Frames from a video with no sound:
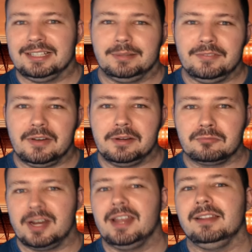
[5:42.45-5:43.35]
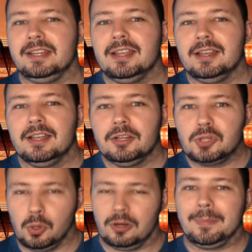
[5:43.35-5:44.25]
Now, I very rarely
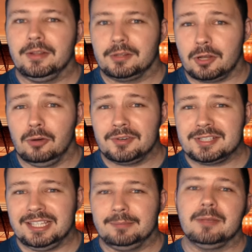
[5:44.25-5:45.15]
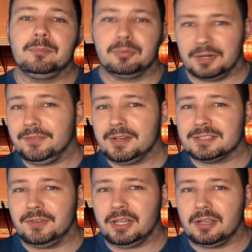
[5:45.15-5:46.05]
talk about the Conference League in my
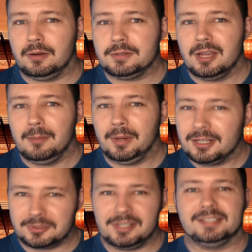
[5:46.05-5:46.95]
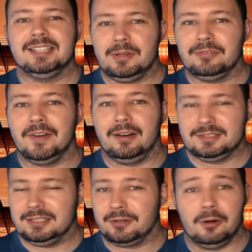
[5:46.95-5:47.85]
previous videos, but as we're at the
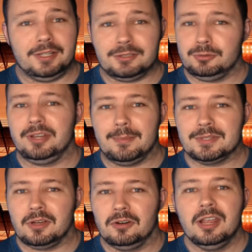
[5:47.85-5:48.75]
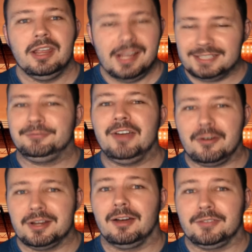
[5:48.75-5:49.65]
semi-finals and there are only two games on, it's
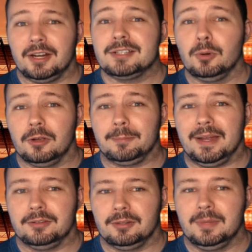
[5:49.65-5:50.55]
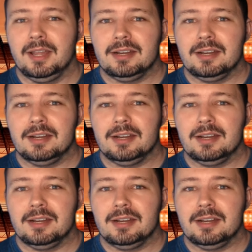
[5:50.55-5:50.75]
fair enough that I talk about them.